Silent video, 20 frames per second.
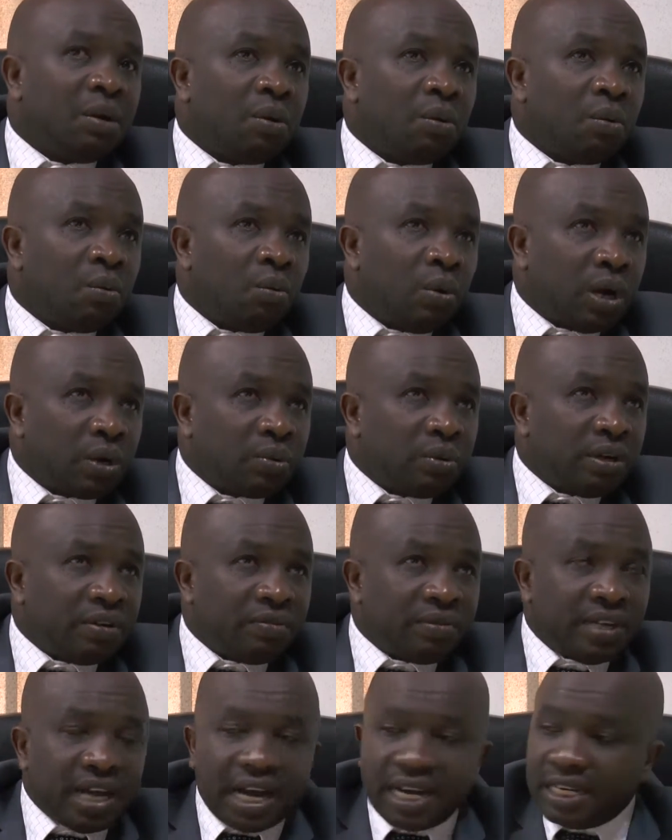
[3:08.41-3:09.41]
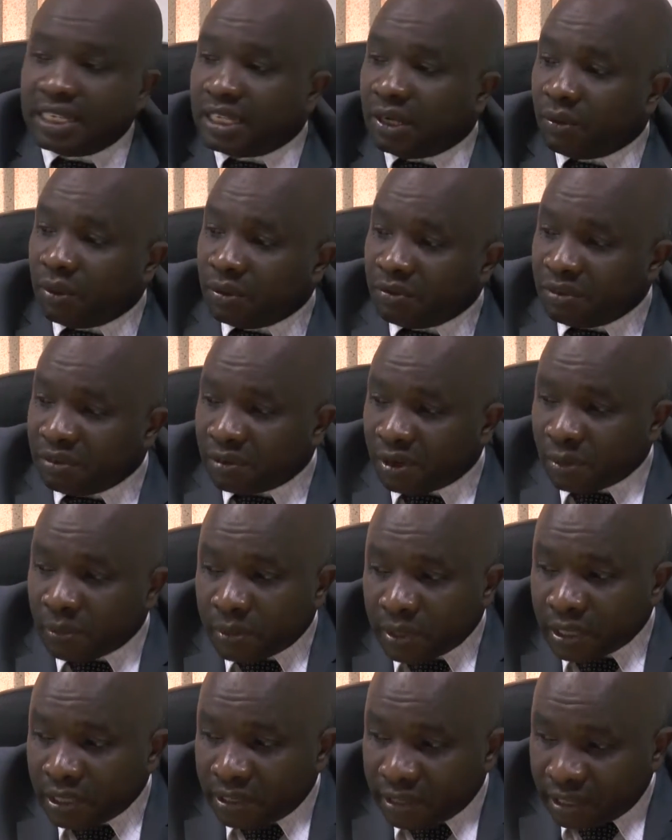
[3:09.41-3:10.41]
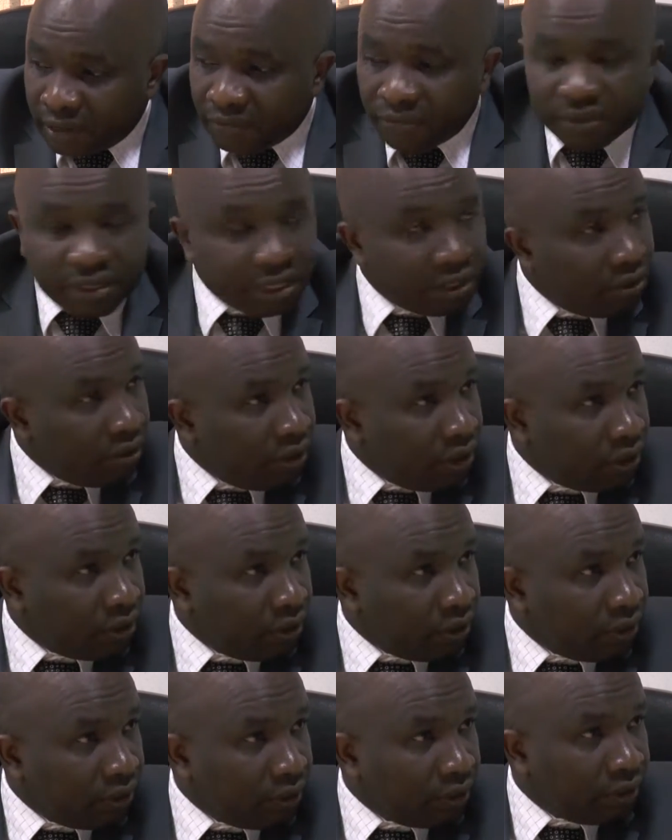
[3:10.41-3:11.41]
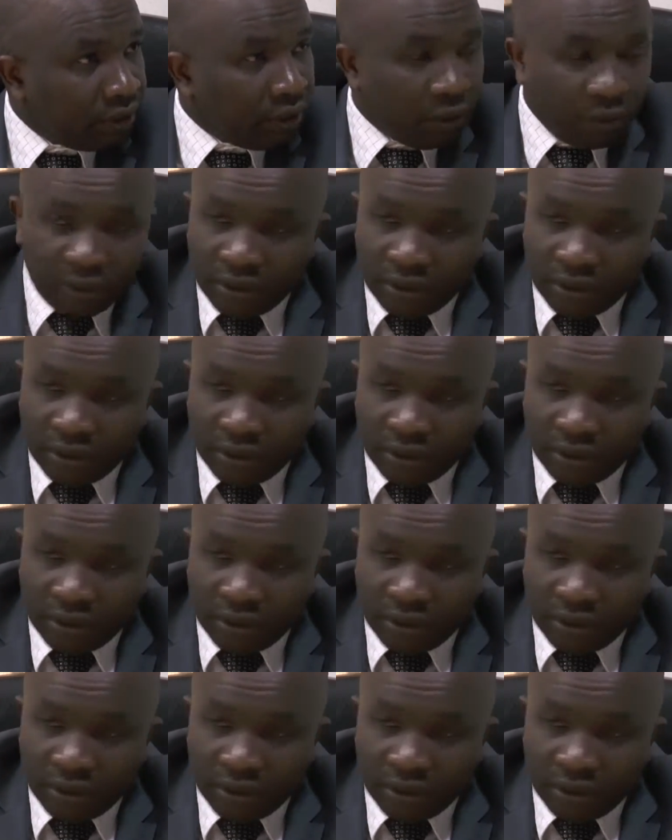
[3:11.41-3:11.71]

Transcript: What we have done is that we have developed a draft regulation, mm-hmm.